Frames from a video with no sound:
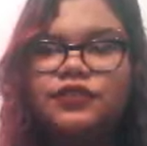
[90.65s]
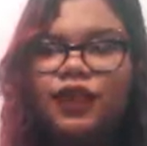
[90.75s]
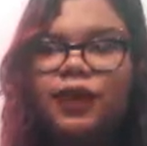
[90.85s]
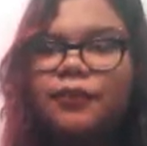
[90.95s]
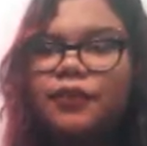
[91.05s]

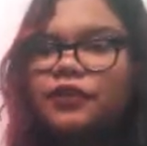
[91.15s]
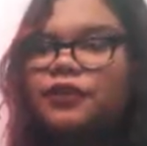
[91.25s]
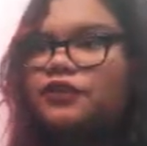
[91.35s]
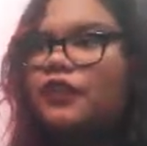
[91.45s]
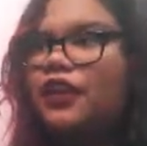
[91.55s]
Some
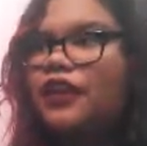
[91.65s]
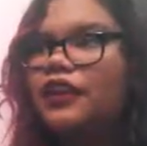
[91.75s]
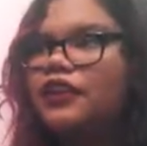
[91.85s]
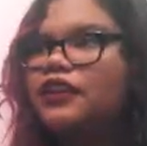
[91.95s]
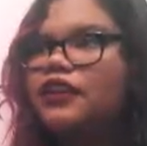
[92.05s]
they're just
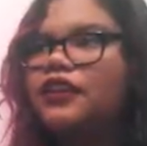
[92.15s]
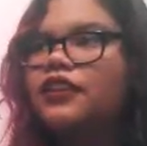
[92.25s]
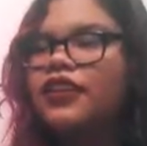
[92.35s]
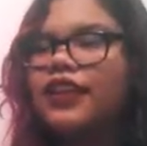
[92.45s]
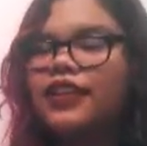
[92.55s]
like,
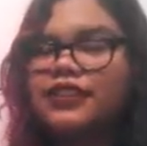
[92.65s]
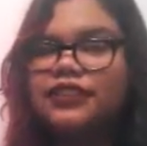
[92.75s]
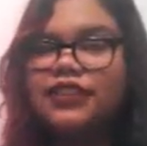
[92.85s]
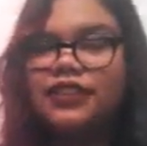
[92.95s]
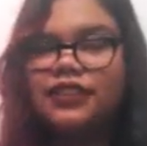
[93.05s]
that I
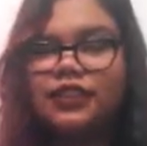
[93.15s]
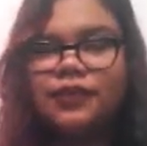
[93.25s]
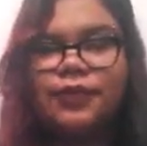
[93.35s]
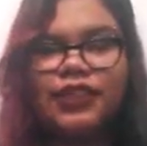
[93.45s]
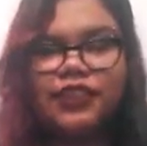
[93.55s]
instantly
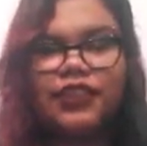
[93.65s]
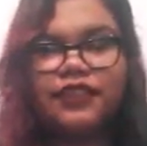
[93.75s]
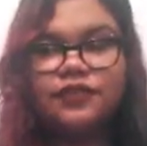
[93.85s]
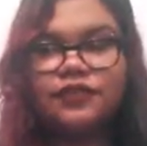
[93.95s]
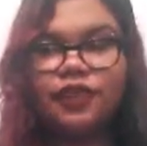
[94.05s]
clicked with,
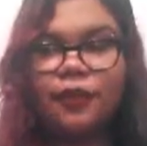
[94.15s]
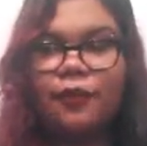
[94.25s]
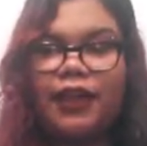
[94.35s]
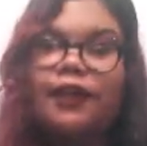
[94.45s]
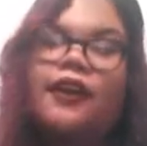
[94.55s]
that it's just like,
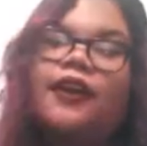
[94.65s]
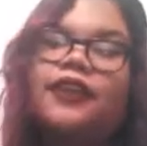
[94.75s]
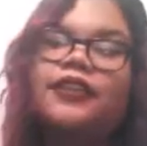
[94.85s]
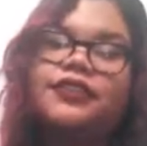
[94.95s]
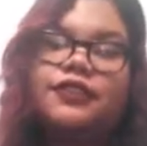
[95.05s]
oh my
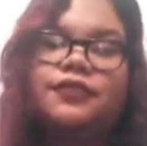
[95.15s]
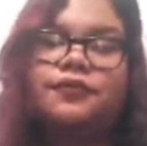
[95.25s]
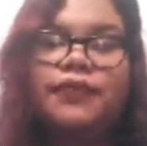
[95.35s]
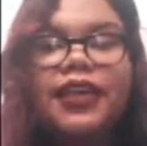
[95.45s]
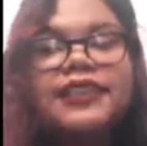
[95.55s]
god, this song
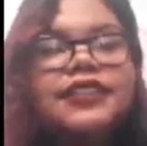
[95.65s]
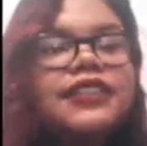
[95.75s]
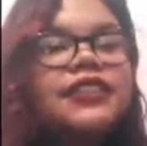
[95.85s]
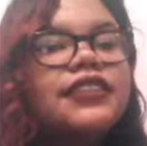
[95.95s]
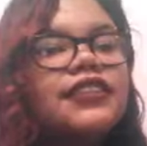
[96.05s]
is
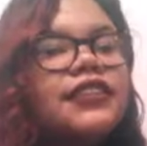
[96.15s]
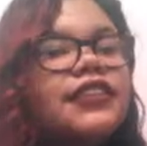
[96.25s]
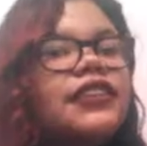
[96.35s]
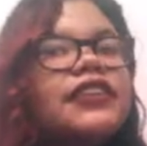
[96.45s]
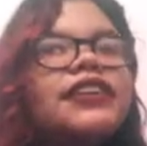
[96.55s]
amazing, and
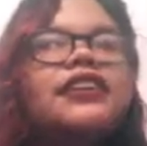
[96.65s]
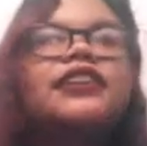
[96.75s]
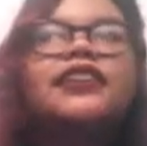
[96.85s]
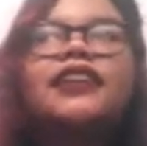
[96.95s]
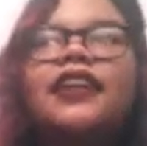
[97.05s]

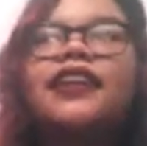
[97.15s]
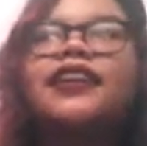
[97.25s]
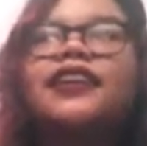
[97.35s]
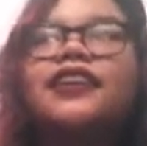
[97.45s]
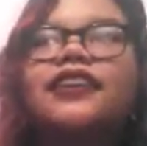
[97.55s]

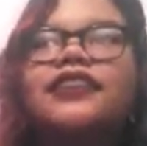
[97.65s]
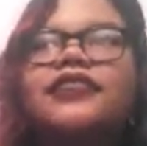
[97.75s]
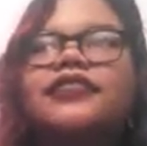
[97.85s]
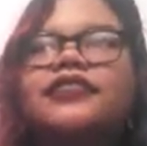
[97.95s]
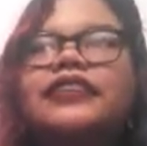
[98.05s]
like,